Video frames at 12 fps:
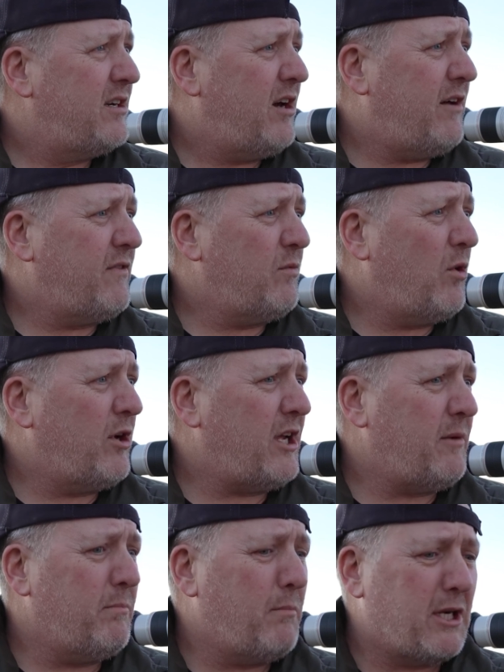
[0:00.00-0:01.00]
often
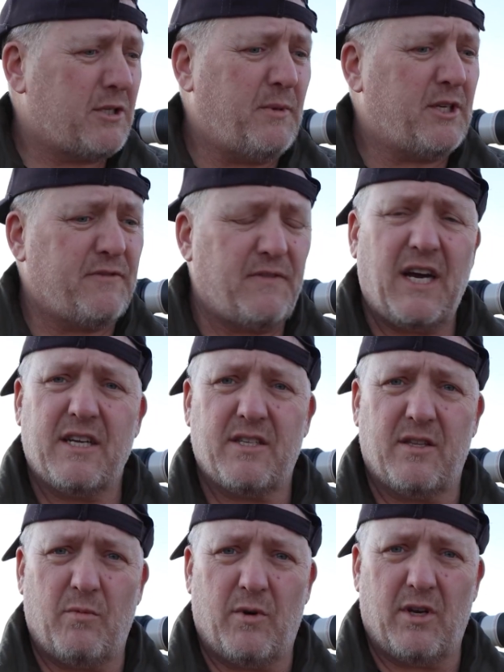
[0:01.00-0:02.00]
working much, much
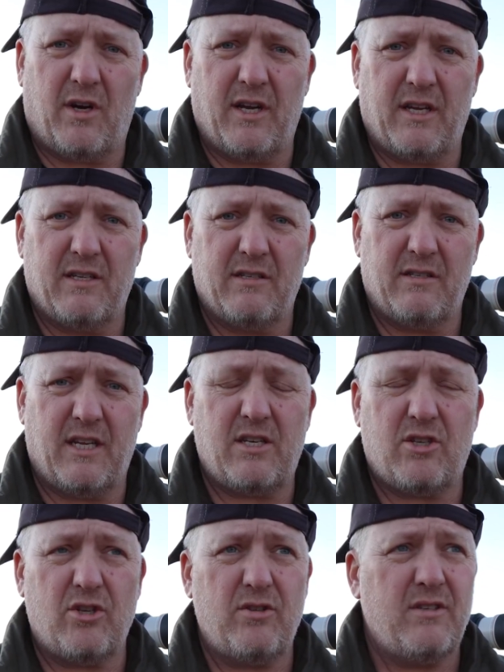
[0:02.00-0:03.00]
faster than what I
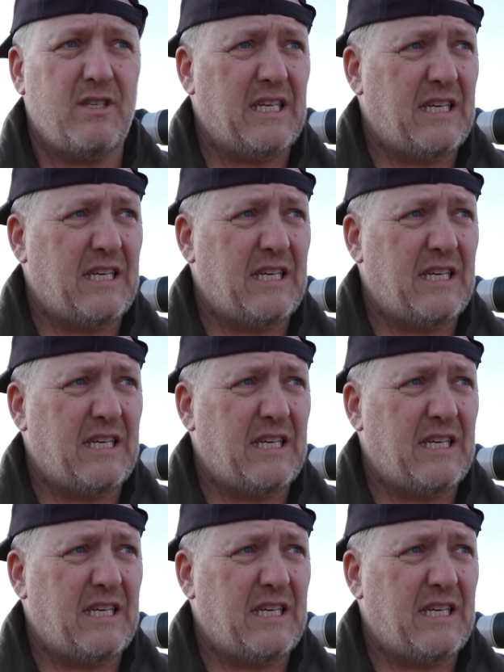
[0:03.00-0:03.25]
need to,